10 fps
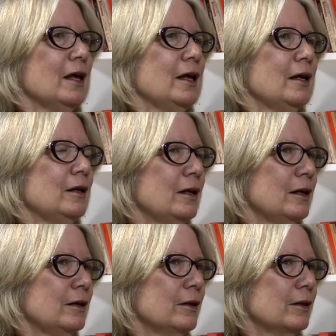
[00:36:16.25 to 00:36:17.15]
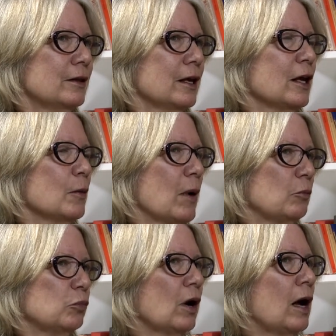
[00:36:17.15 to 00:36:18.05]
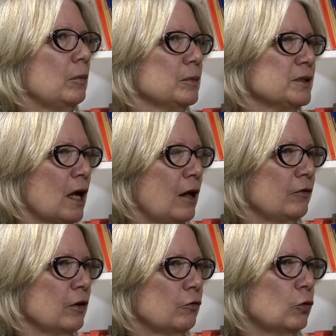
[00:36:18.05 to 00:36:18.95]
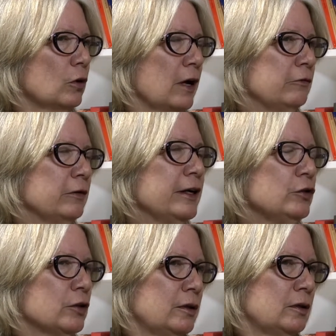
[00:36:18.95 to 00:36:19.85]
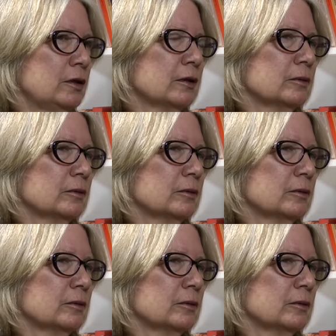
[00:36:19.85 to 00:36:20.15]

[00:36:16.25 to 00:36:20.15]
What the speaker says: in thinking about problem solving for a region